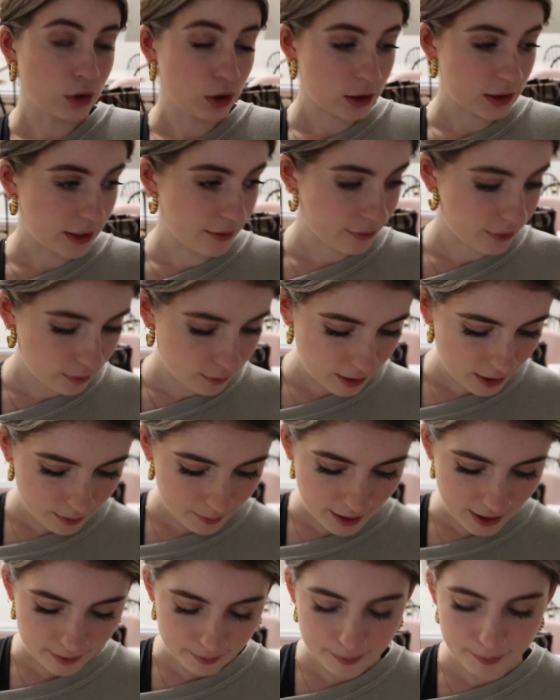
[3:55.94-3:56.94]
definitely
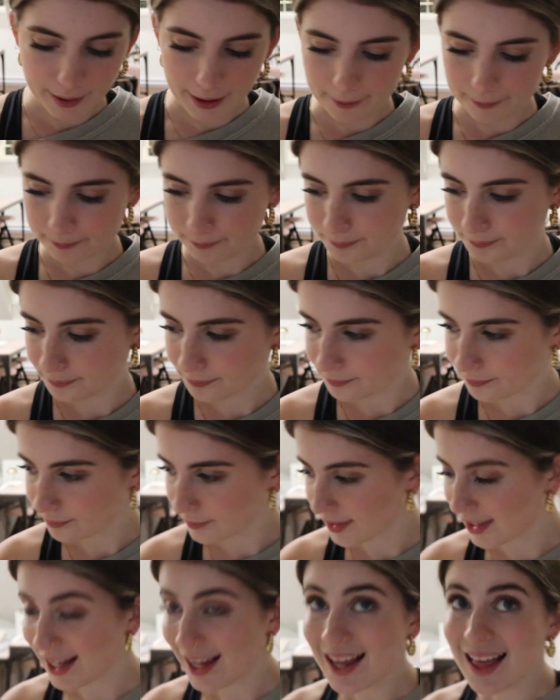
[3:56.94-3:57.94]
recommend, but
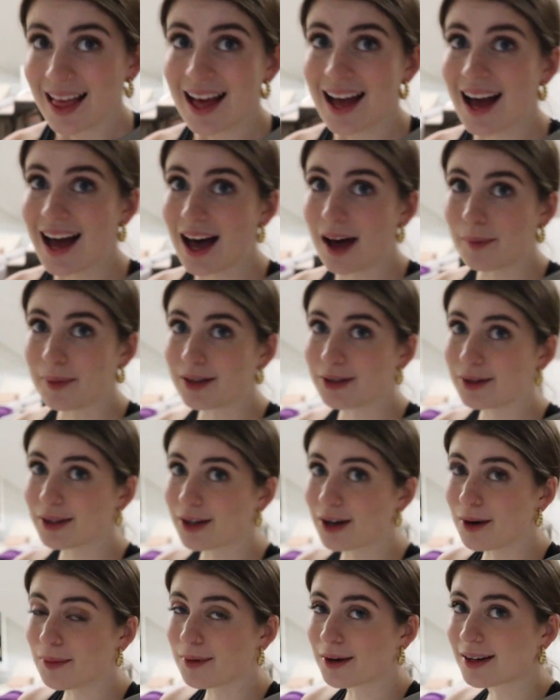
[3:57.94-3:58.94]
I'll be doing
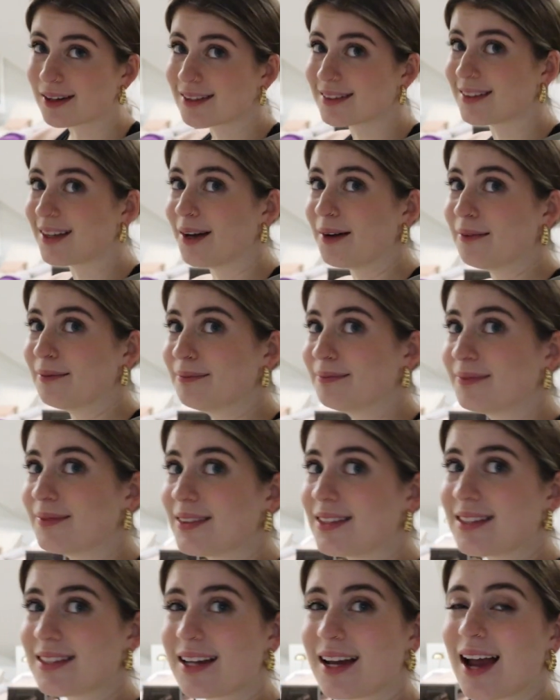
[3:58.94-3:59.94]
homework. So
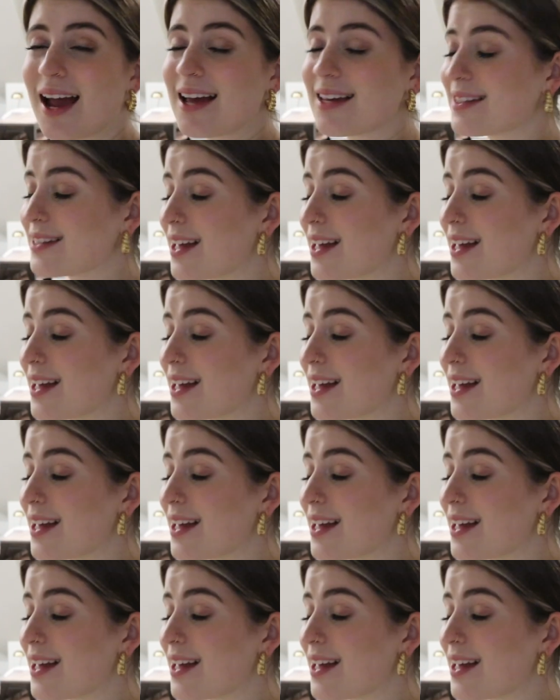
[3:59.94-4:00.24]
see you guys